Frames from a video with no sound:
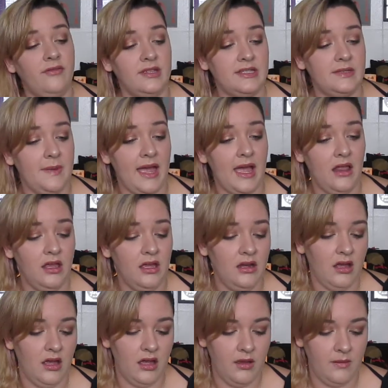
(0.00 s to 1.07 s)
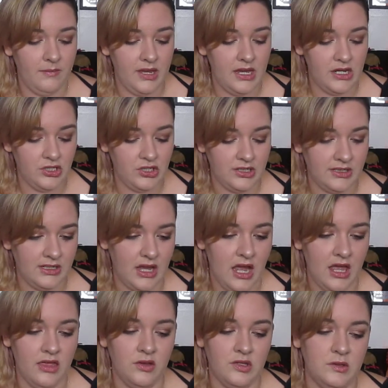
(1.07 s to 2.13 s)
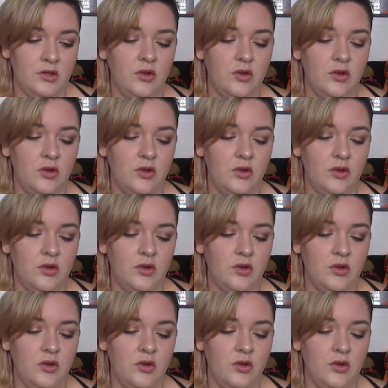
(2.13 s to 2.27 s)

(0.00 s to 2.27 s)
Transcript: this palette. It's just got those